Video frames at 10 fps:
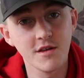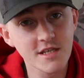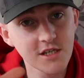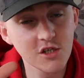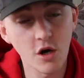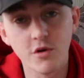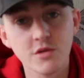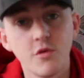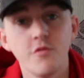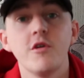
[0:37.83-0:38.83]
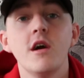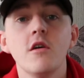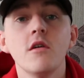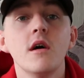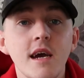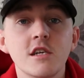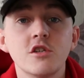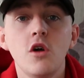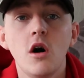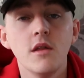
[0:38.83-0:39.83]
This is so much more real. It is
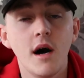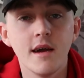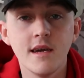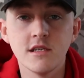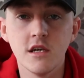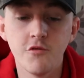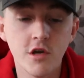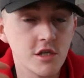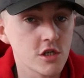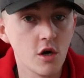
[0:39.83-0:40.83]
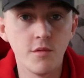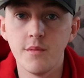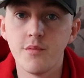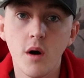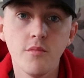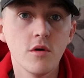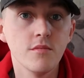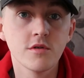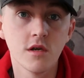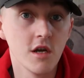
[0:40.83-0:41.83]
not that easy. You run into so many
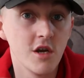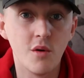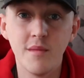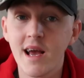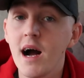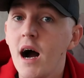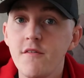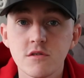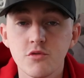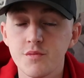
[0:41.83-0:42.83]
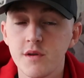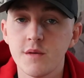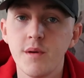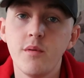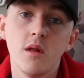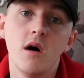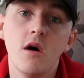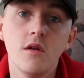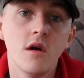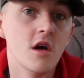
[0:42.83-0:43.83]
problems. You don't make half as much money as people that
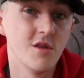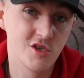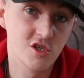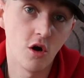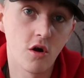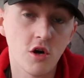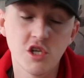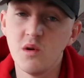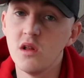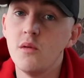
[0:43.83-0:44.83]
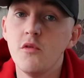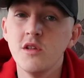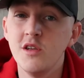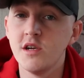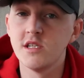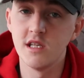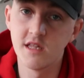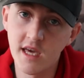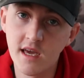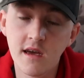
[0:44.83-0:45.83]
are on. The stock costs you a lot more than you actually
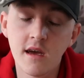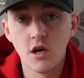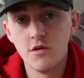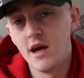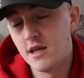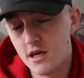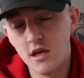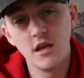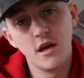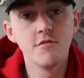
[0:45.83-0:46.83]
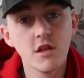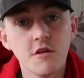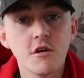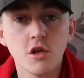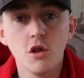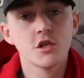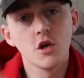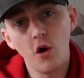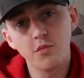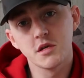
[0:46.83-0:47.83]
think. So yeah, there's
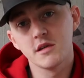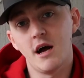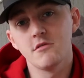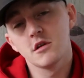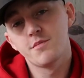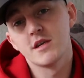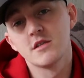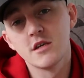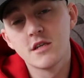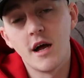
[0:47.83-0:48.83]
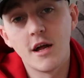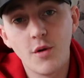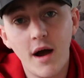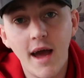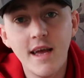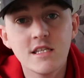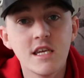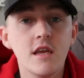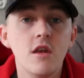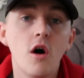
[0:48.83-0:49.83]
ups and downs in this business. Do I hate
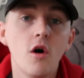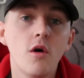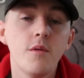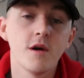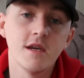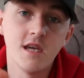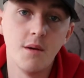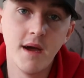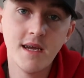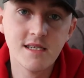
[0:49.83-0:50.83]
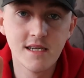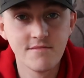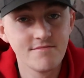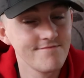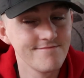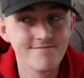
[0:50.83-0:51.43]
it? No. Is it amazing?